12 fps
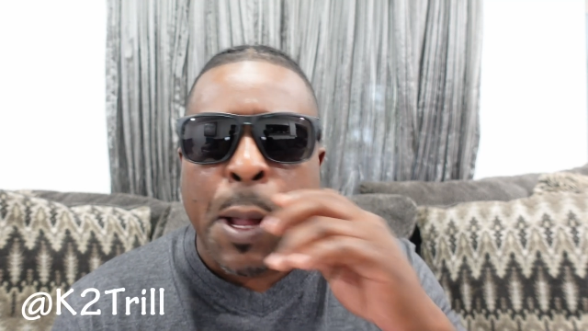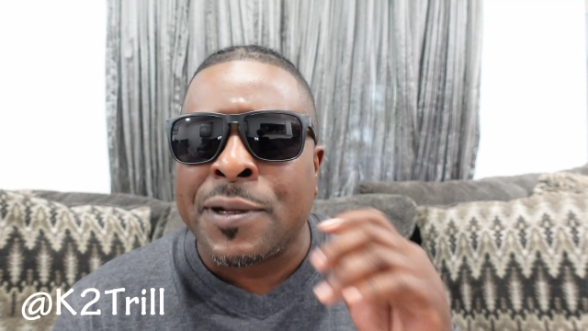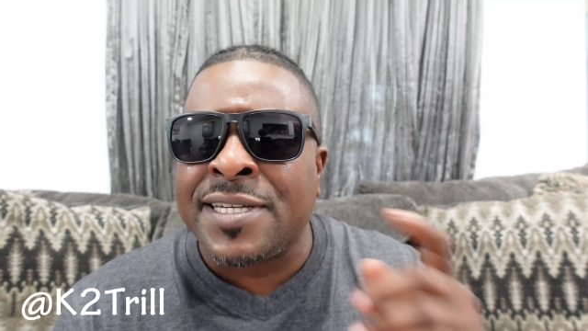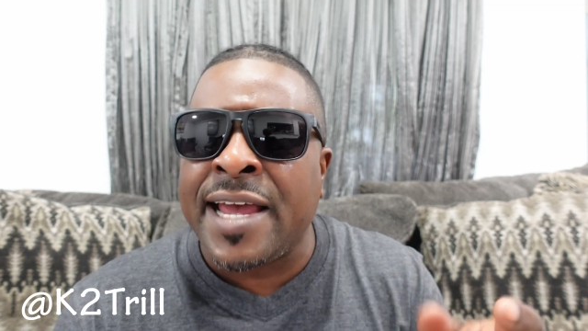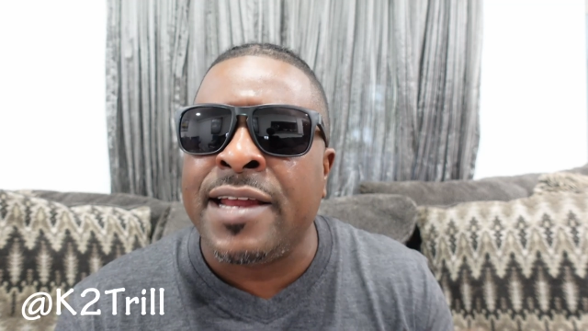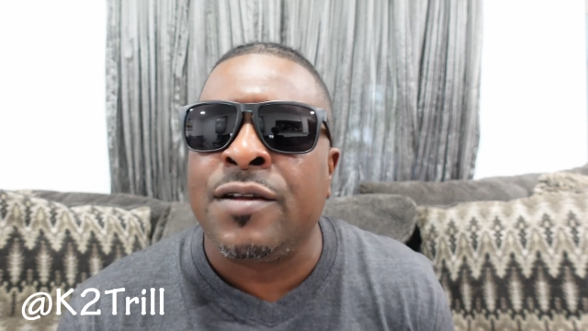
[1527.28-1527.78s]

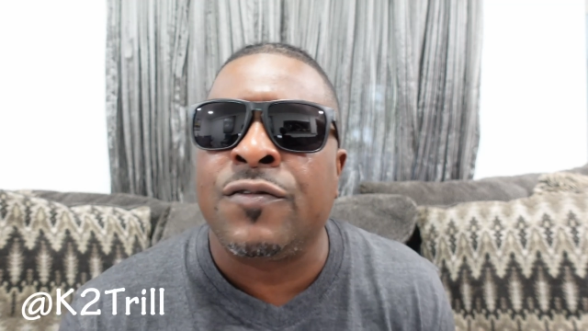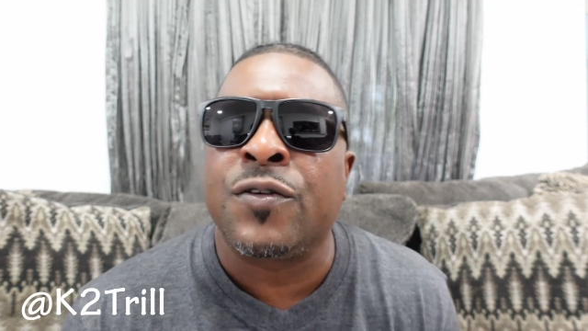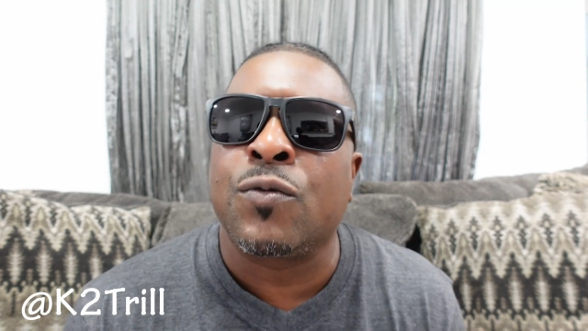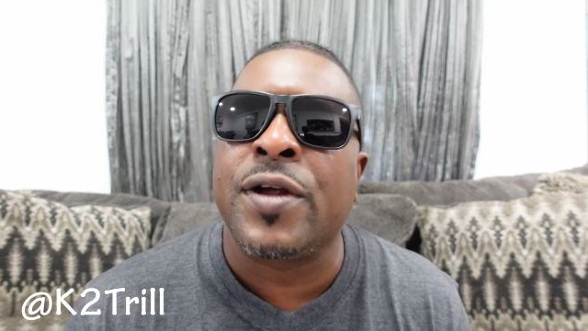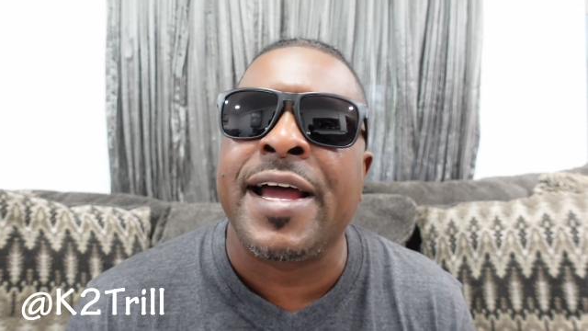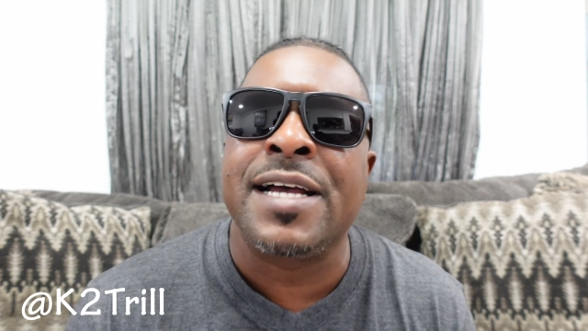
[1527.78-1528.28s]
take them
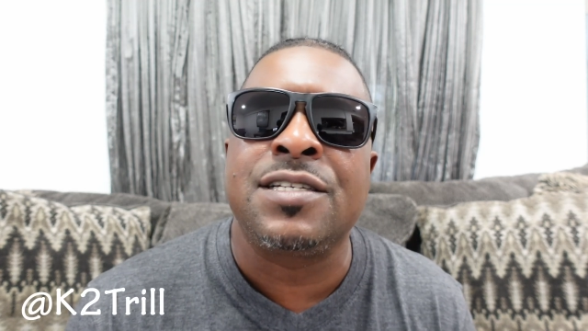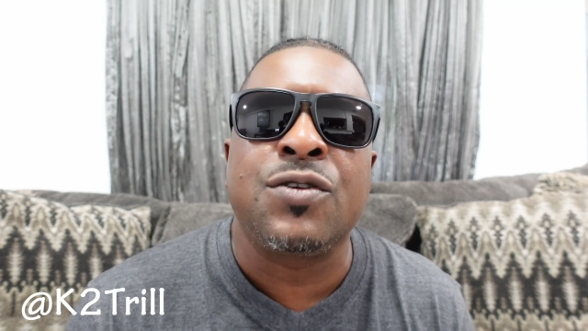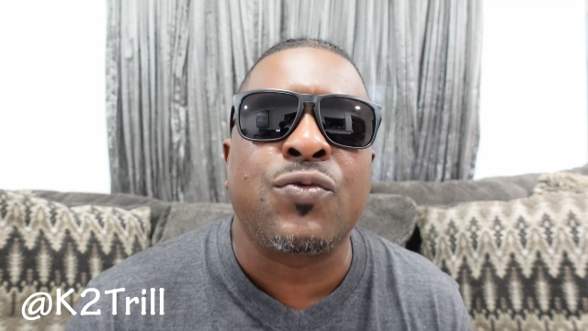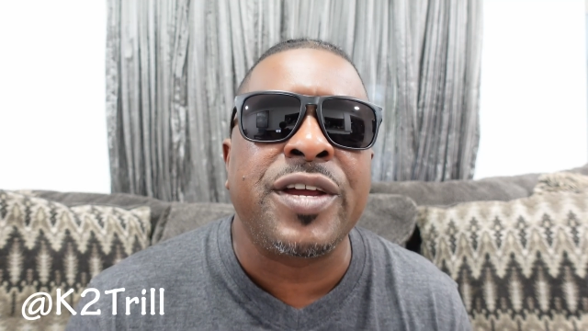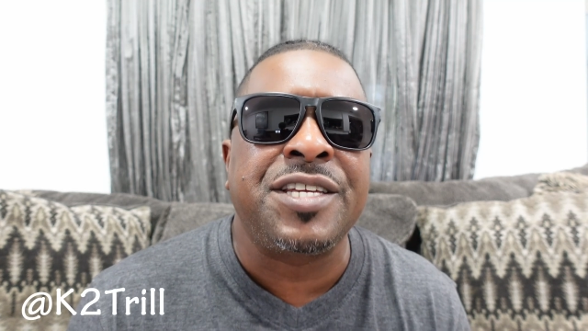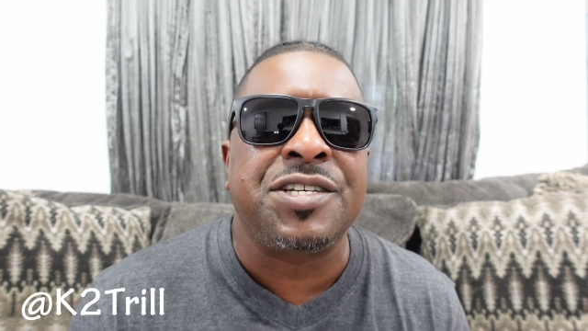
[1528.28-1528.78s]
from rags to
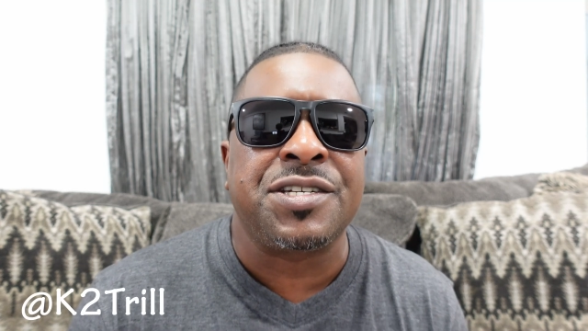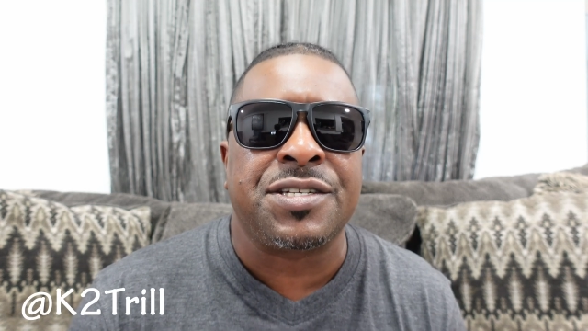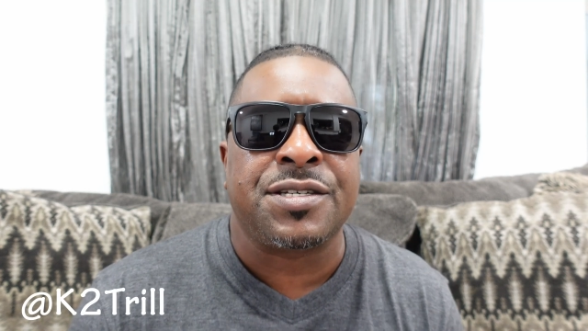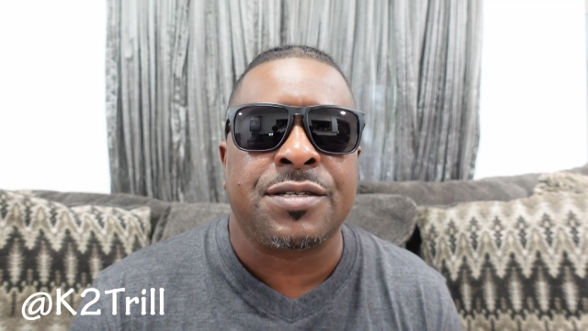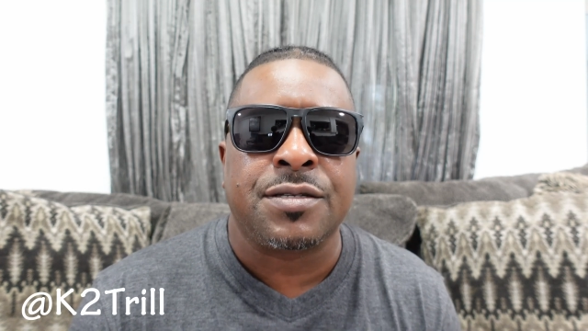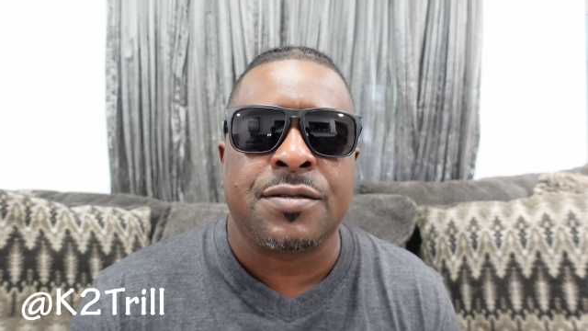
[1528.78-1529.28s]

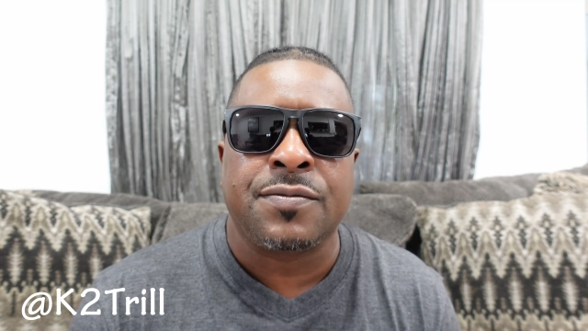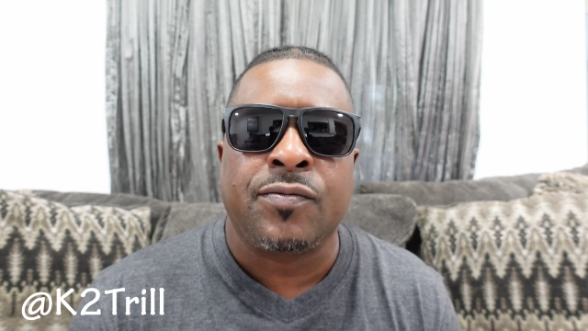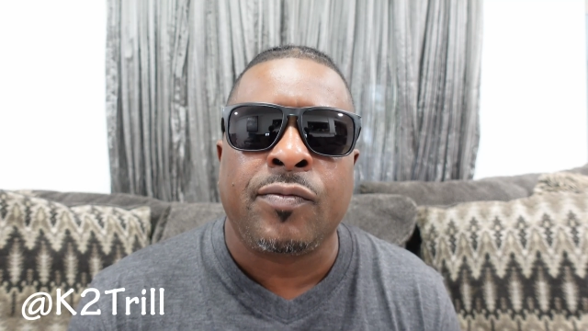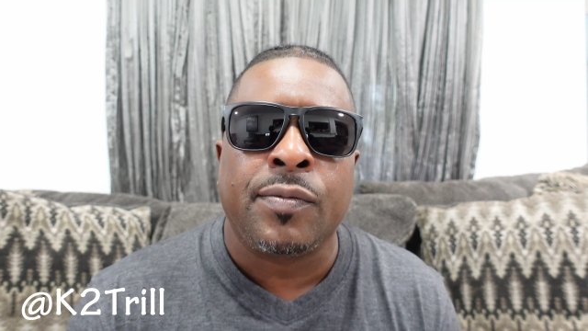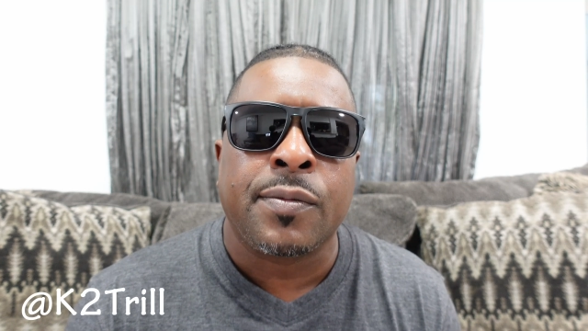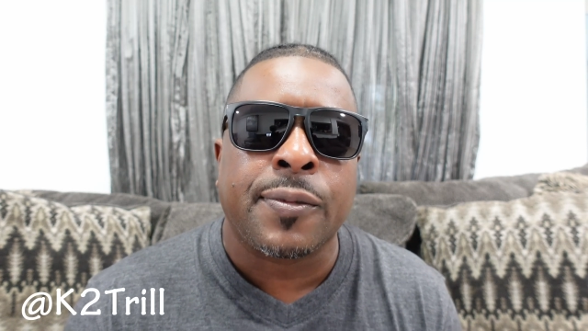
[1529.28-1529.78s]
riches,
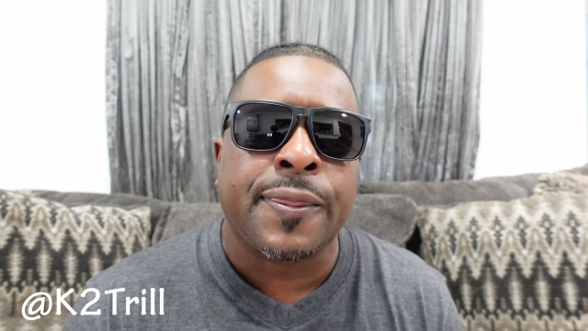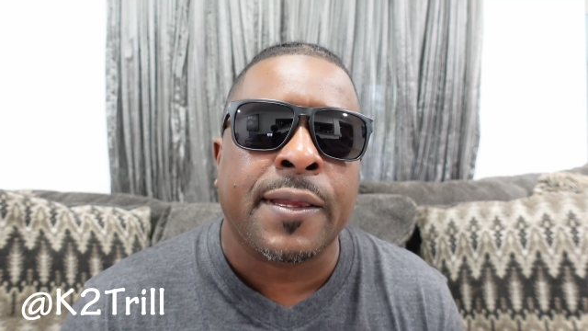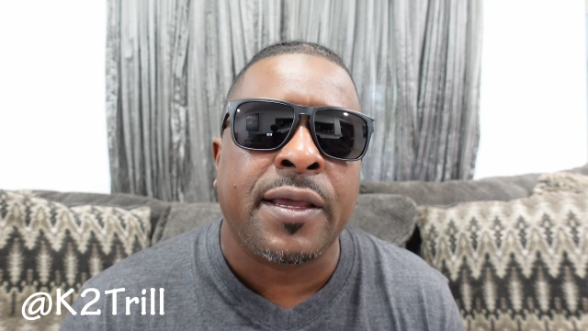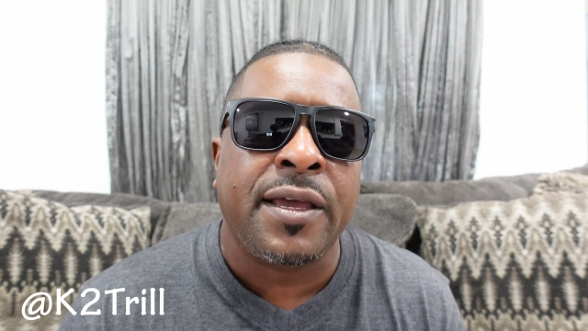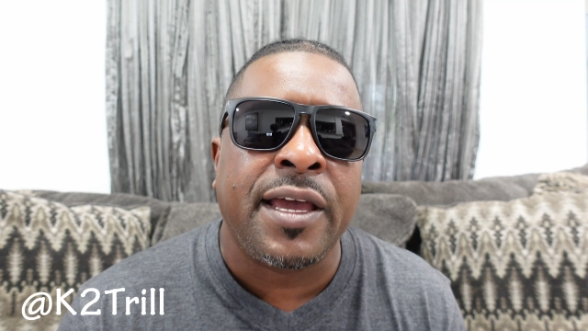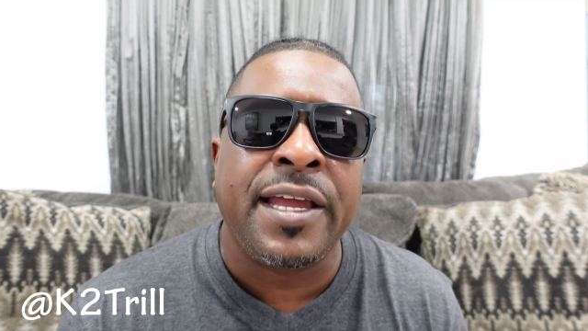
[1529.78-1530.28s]

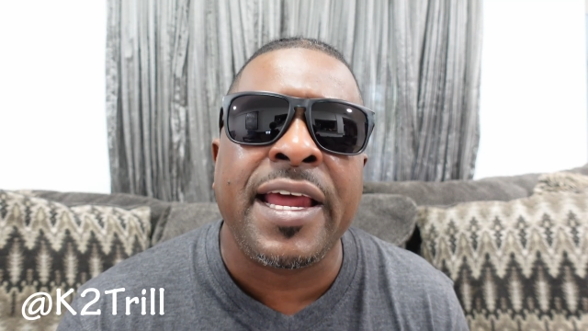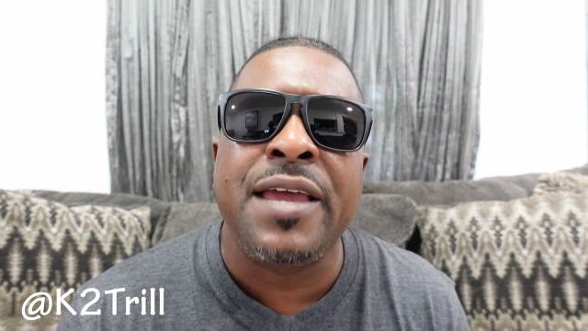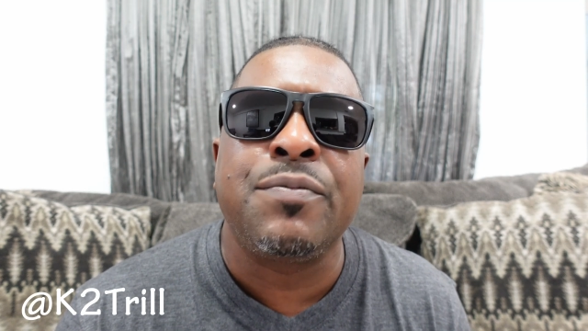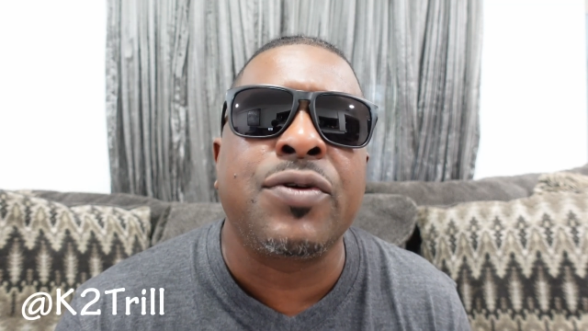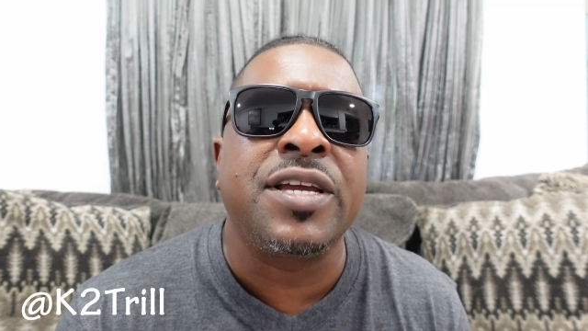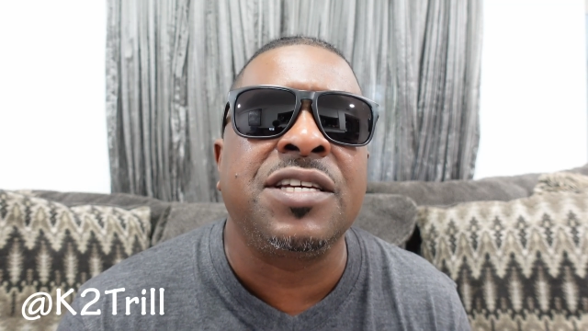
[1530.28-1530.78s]
and they
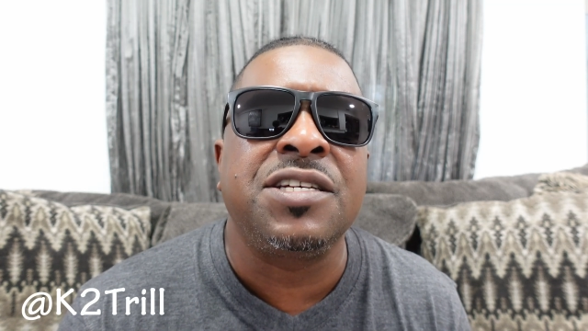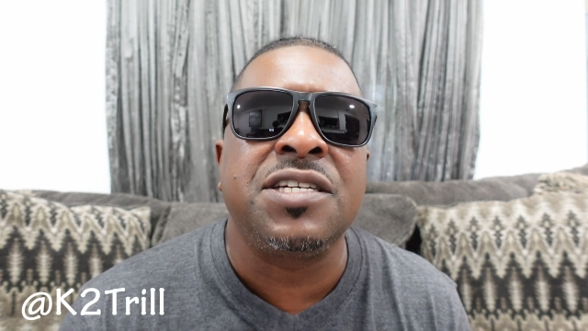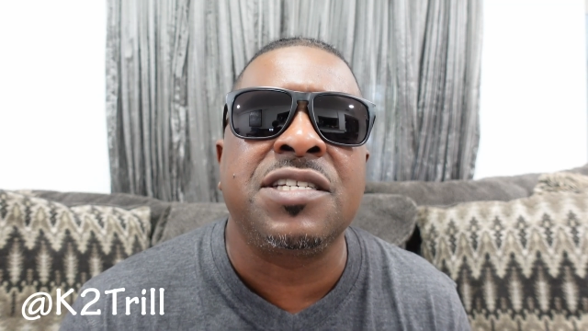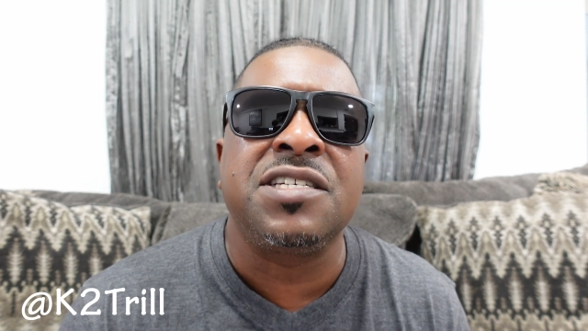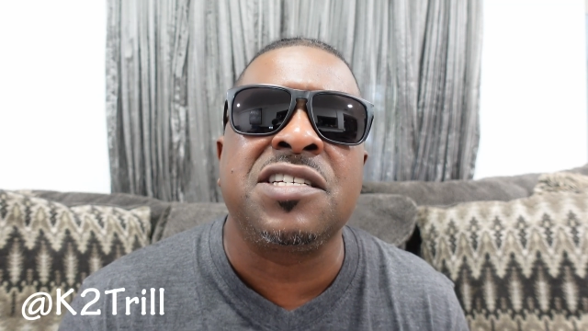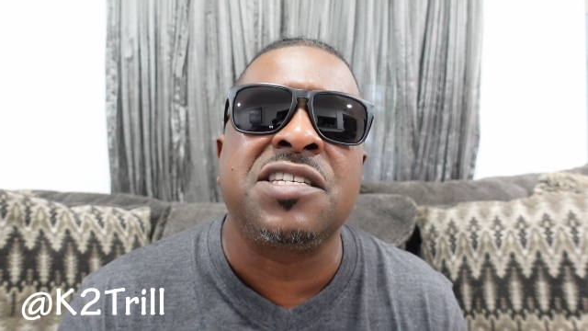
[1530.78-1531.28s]
ain't bringing shit
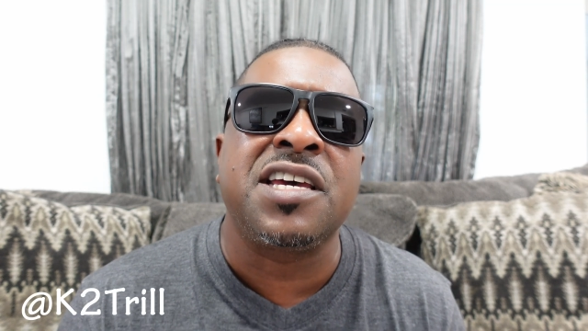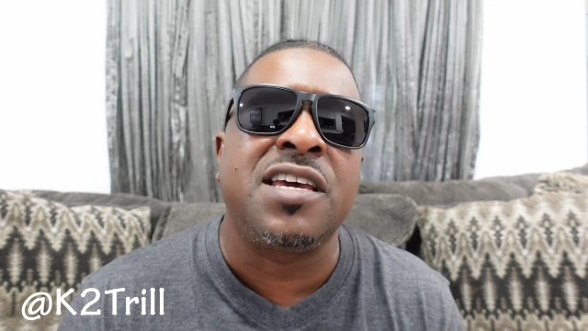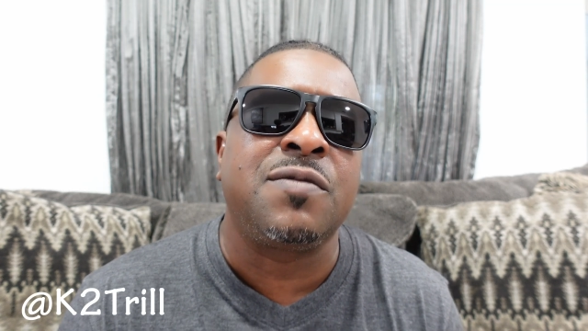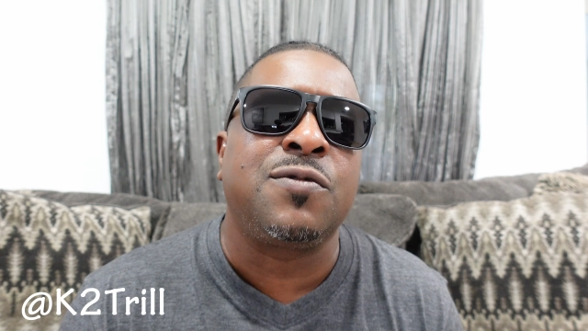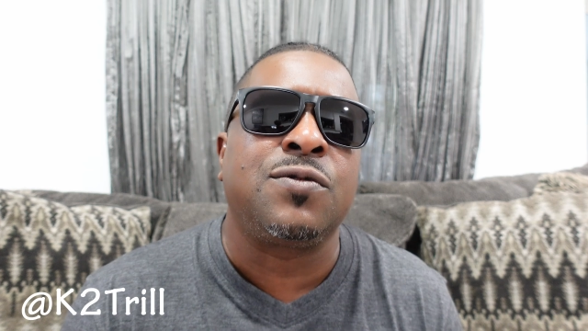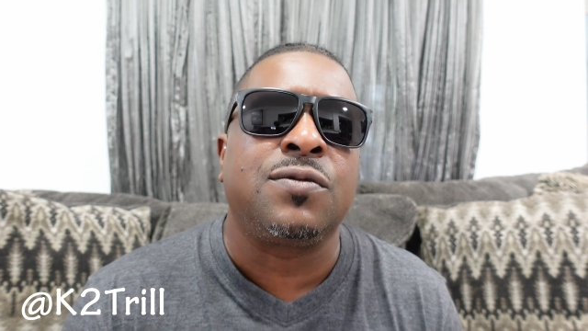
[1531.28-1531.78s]
to the
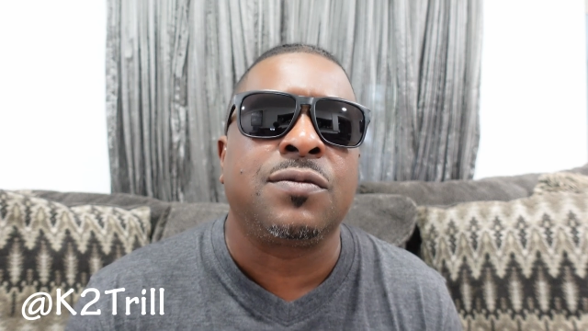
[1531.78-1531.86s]
table